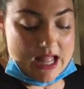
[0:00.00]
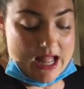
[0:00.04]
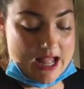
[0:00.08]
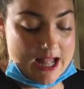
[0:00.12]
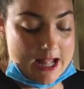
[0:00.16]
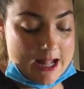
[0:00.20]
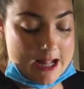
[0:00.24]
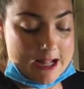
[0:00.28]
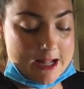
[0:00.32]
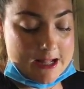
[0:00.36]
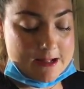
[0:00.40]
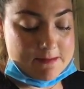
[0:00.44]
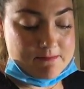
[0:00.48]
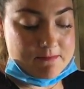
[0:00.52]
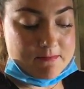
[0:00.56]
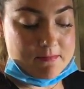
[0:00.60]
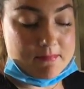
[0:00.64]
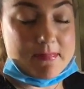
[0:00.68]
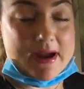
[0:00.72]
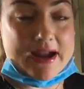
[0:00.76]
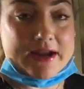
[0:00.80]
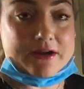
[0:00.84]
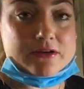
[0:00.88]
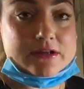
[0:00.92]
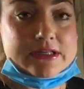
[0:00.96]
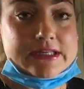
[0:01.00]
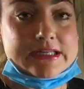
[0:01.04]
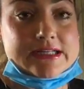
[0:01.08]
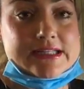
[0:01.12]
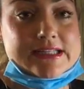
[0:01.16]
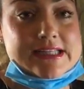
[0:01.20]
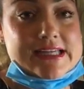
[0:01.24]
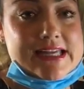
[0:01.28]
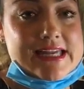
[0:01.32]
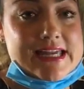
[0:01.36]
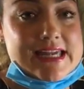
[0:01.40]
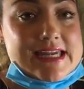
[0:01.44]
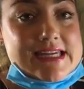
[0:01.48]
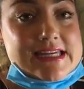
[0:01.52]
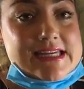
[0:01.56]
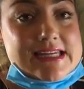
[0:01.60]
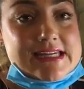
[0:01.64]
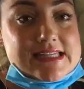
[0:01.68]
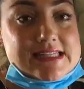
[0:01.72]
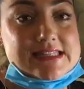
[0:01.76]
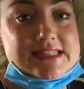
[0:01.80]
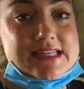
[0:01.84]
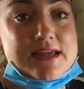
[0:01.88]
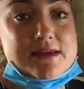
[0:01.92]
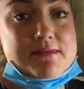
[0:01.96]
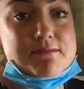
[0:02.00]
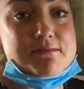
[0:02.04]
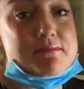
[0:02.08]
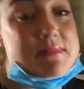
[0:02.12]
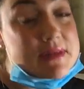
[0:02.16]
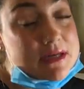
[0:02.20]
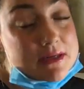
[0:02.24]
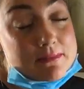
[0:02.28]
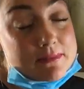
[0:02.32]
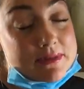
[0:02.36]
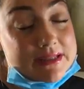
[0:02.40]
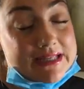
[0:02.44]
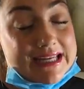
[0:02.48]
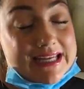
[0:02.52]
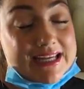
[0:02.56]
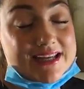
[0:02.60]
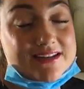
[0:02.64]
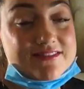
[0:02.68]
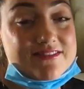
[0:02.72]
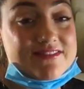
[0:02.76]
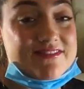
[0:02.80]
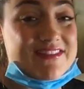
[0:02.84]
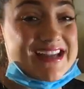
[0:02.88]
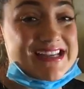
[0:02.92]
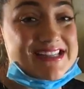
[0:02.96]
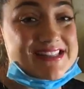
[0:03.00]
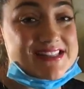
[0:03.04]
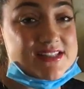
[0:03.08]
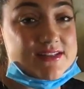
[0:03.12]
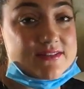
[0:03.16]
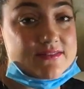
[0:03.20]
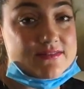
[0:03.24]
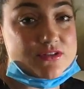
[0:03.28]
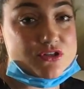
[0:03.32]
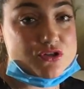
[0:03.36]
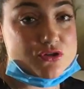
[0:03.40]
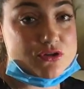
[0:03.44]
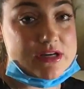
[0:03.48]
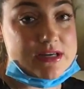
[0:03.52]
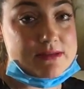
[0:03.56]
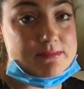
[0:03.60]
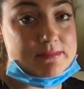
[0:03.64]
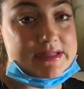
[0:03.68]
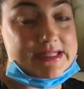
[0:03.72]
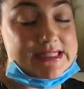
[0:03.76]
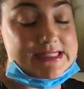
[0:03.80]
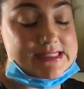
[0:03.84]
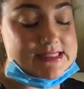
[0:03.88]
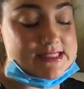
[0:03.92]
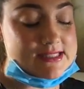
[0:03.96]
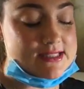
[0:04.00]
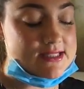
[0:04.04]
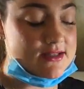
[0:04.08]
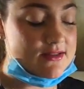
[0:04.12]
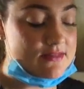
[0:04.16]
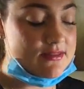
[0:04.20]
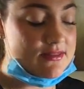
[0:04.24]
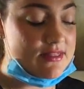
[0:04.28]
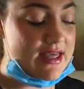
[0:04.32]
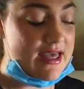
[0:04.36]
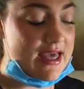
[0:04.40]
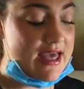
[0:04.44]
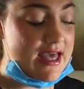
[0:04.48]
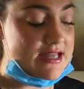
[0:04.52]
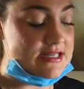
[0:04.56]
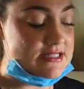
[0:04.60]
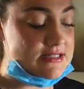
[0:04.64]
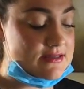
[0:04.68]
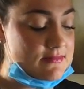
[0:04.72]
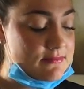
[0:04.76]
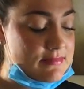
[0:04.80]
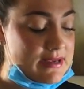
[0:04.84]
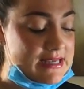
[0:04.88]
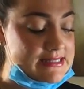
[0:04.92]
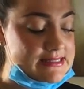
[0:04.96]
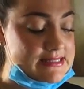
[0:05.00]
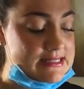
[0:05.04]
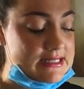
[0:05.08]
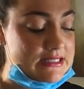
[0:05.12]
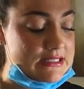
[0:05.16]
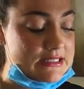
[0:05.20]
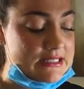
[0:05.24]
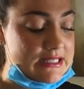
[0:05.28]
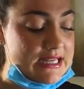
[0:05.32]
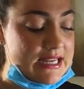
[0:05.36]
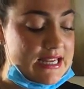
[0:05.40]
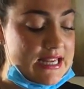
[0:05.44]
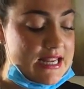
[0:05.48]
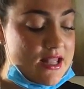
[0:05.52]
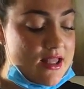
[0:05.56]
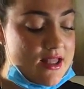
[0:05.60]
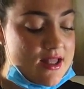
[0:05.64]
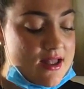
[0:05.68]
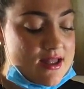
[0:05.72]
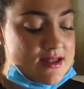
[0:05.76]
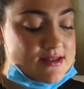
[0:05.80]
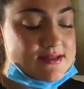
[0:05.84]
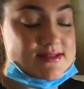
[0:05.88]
microneedling is a minimally invasive treatment that basically